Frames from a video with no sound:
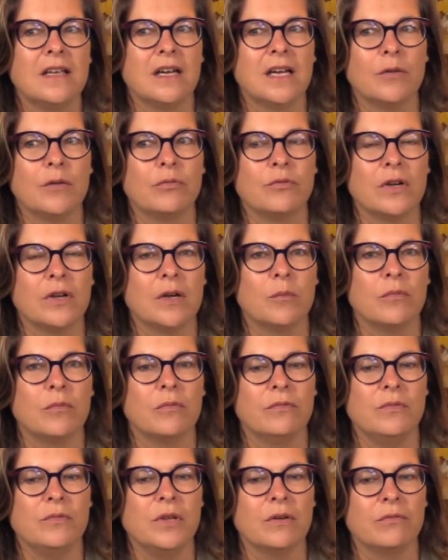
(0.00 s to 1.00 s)

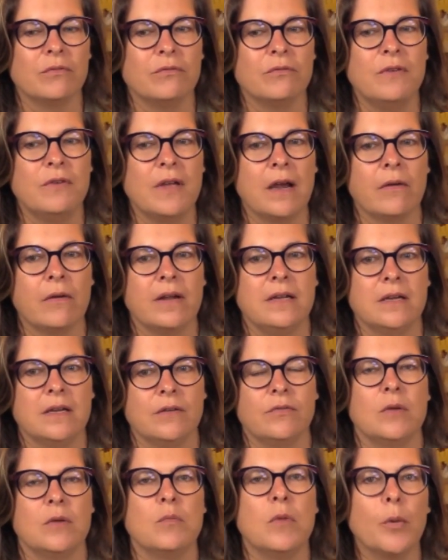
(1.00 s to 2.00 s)
from, you know, very
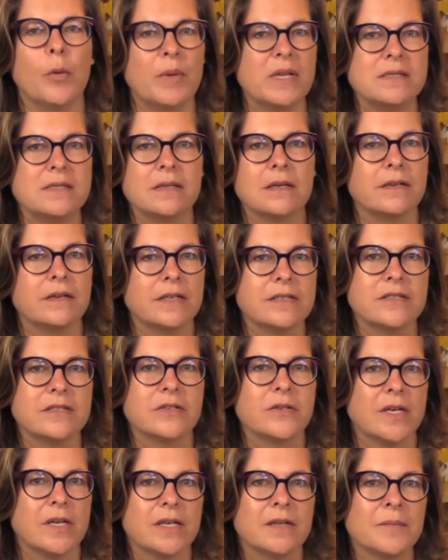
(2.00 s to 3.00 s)
different moments in our
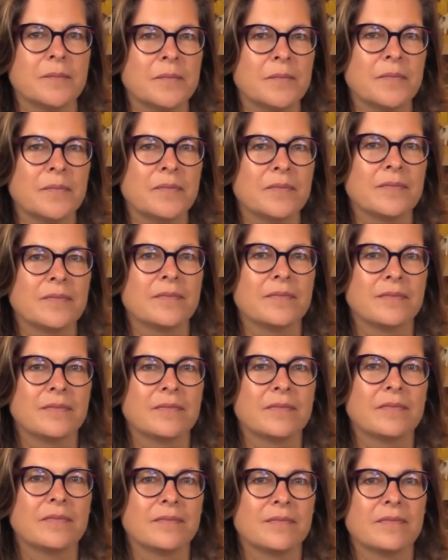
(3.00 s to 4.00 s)
history.
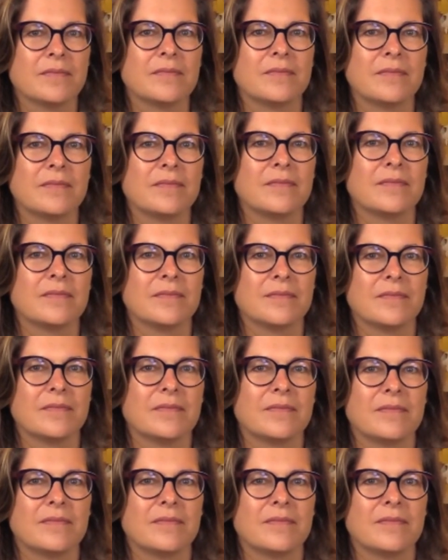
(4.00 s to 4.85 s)
You